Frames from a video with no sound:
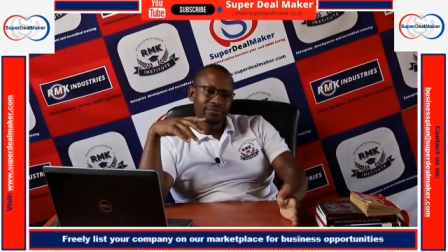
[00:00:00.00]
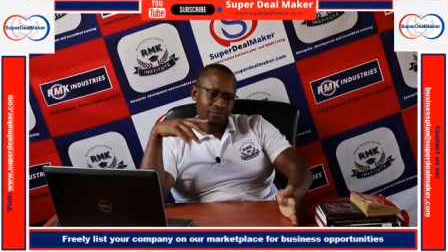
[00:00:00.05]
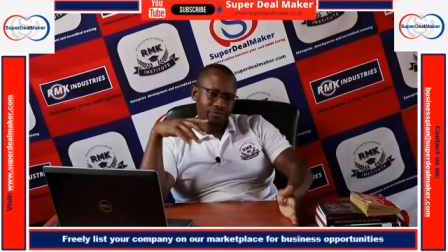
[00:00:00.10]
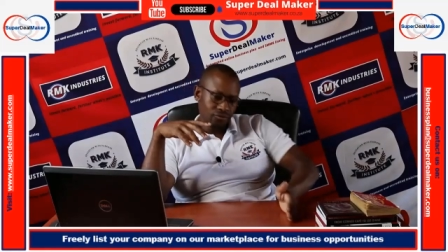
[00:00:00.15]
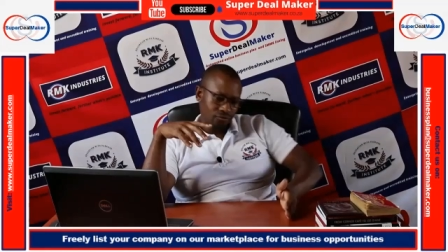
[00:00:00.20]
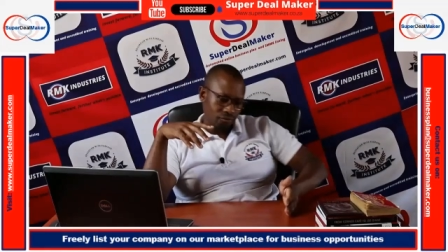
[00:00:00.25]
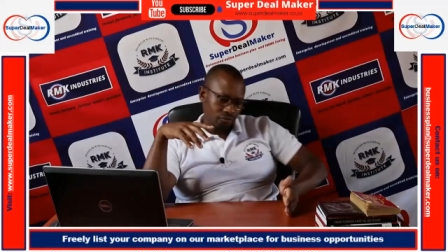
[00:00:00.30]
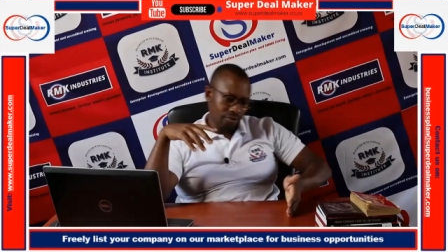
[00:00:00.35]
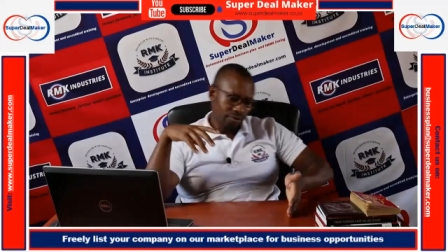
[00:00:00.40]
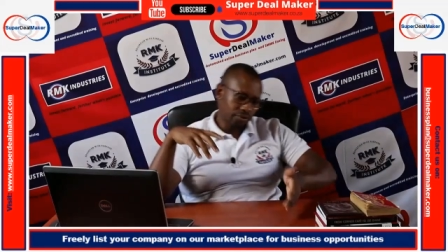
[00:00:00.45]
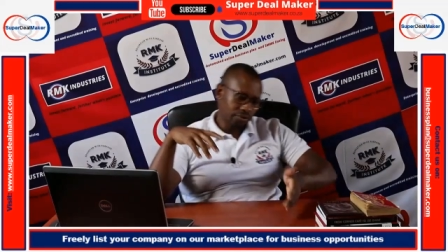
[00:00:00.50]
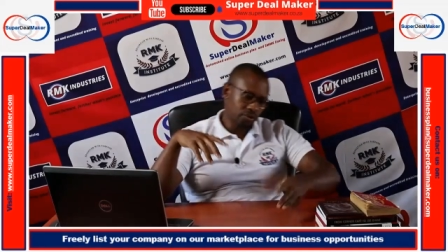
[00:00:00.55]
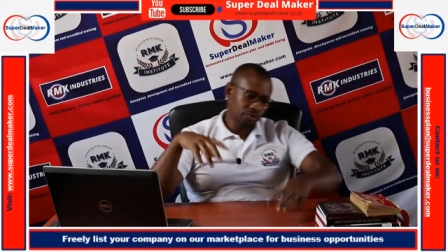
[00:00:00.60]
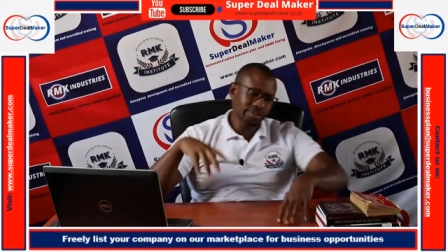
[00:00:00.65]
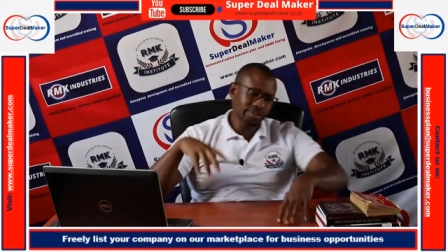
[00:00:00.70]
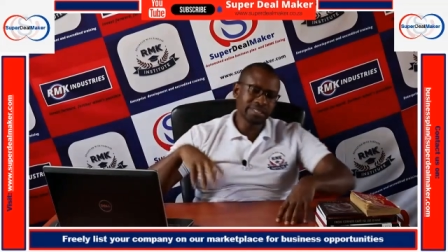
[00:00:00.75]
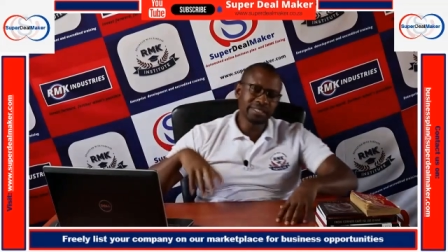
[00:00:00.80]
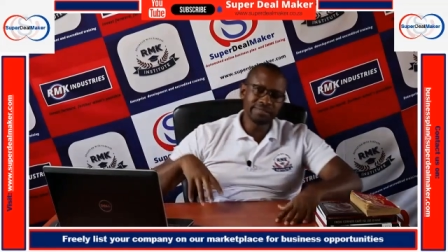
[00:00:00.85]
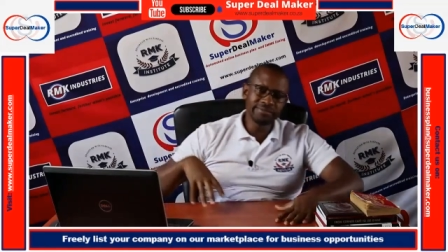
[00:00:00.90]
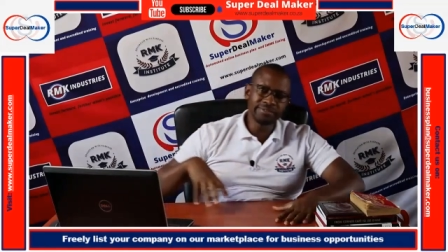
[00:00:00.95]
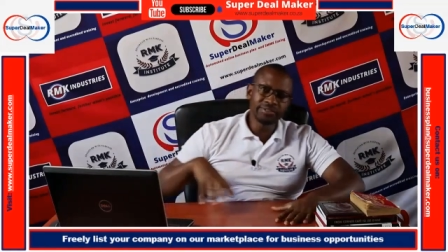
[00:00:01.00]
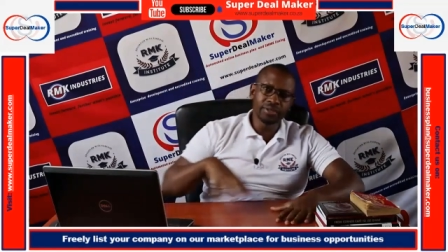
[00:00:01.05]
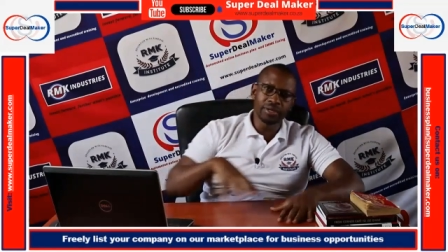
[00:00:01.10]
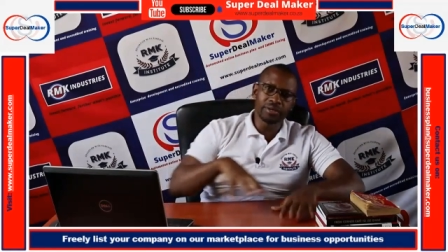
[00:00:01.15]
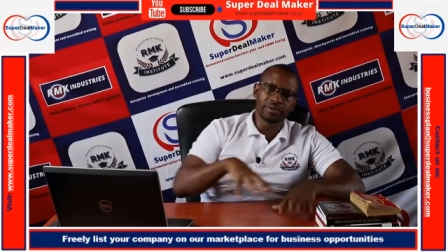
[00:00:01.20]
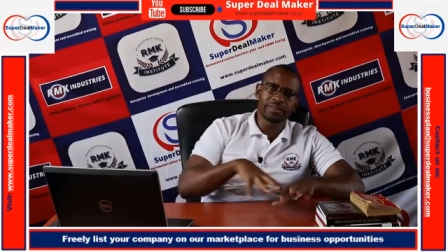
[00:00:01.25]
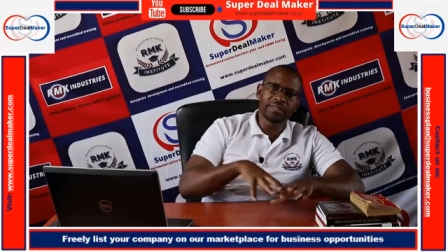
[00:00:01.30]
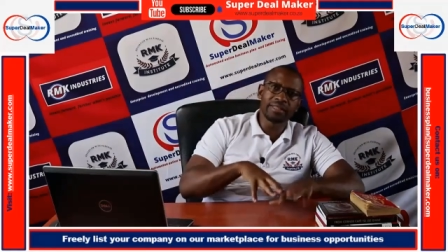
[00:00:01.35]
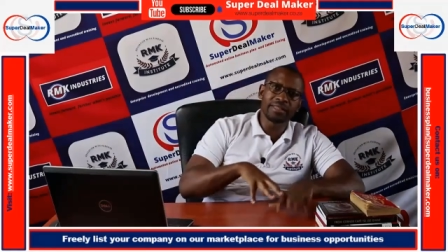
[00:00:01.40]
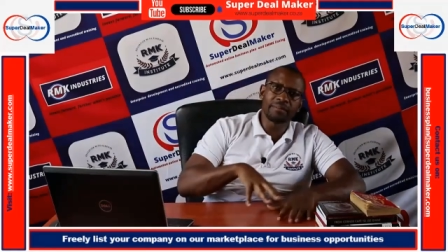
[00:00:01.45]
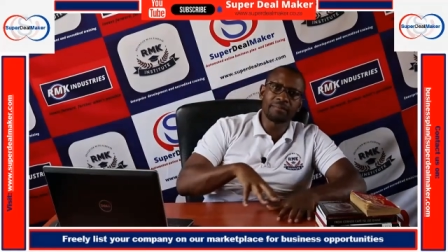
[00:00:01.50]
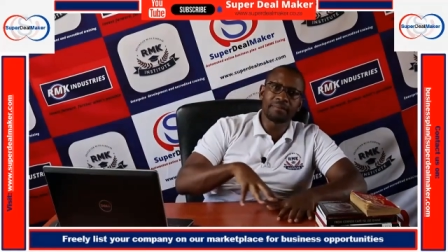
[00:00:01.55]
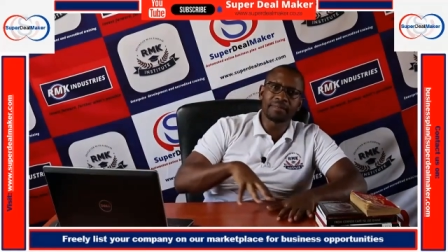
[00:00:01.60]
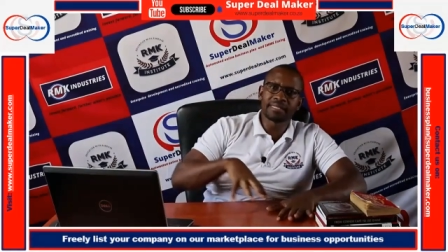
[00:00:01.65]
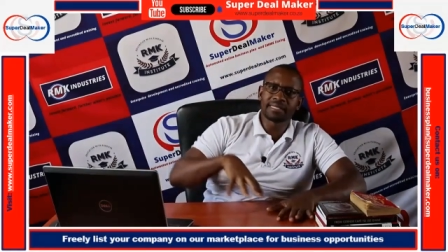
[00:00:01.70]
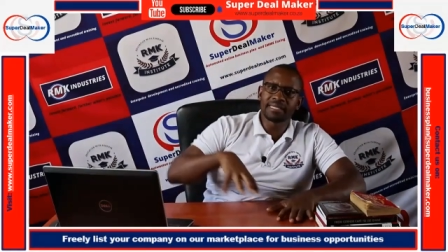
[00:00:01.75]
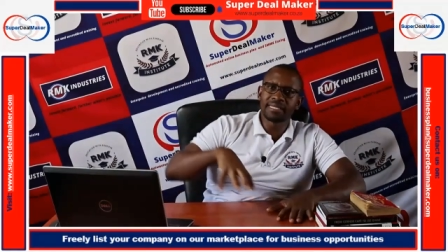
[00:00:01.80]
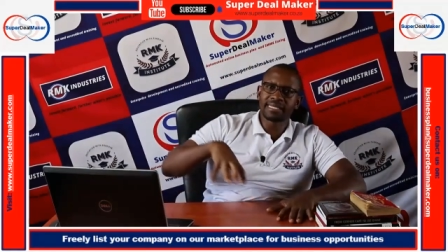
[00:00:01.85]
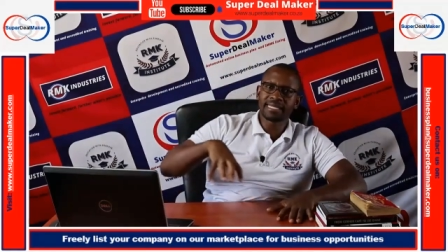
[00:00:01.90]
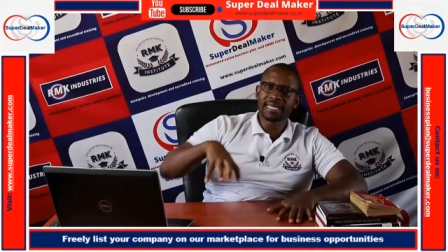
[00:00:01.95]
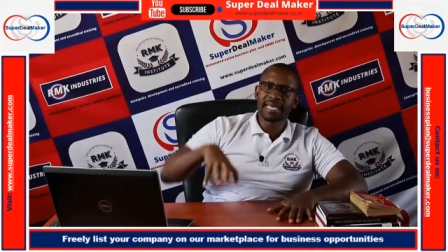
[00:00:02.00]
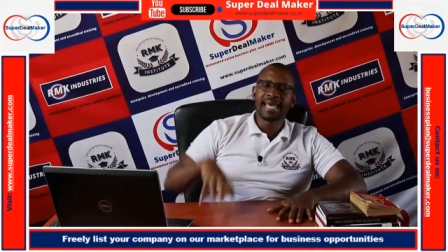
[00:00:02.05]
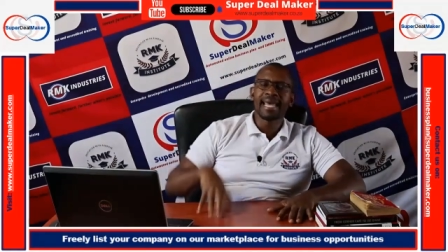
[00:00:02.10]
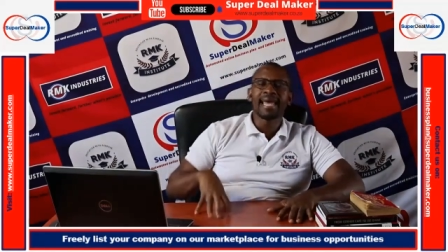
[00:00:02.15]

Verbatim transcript: for those individuals within the business